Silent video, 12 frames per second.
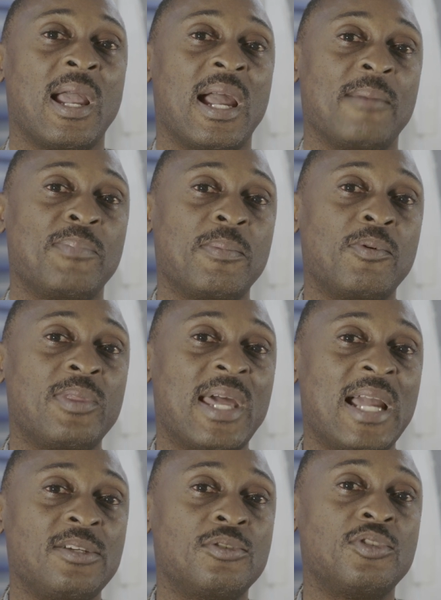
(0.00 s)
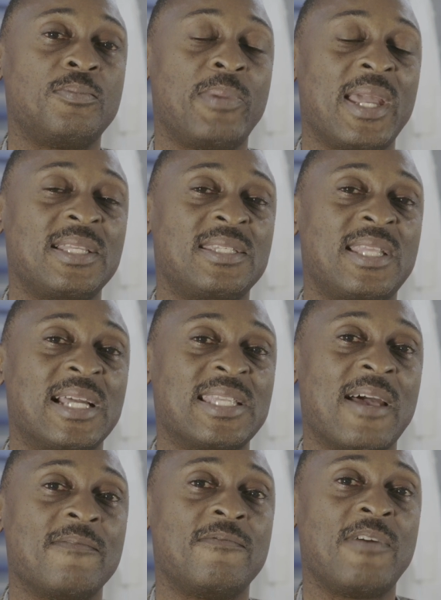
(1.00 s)
And people that use beds that
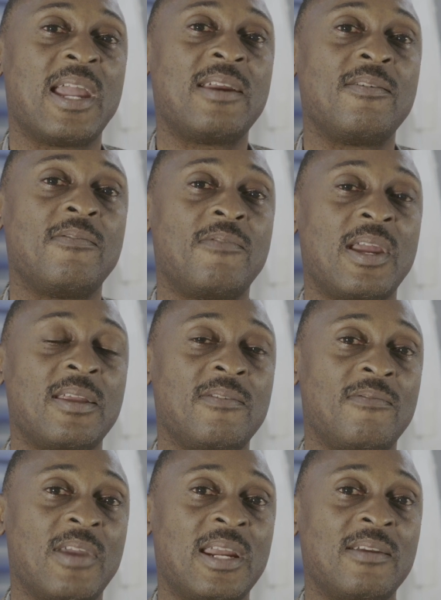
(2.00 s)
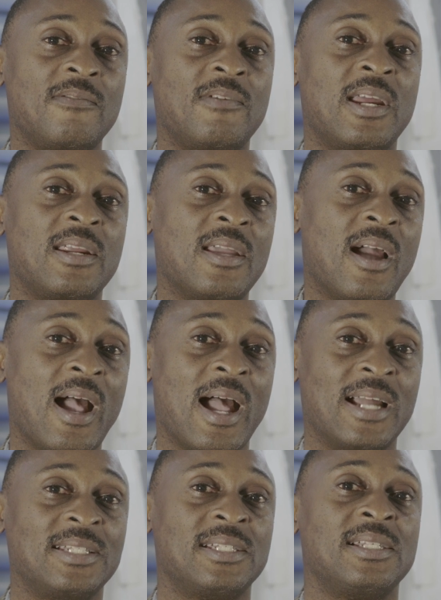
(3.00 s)
are very, very, very, very
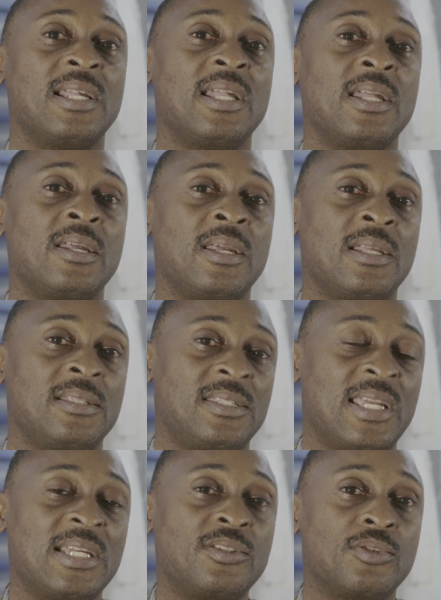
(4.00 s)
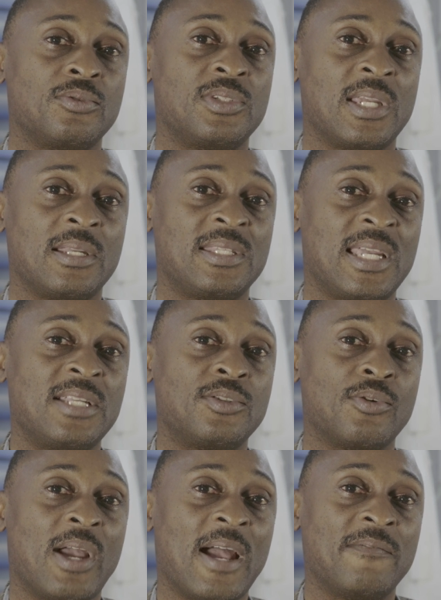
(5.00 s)
hard tend
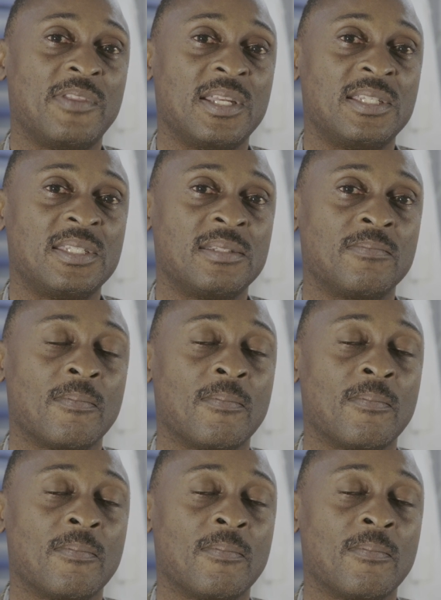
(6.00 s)
to have this.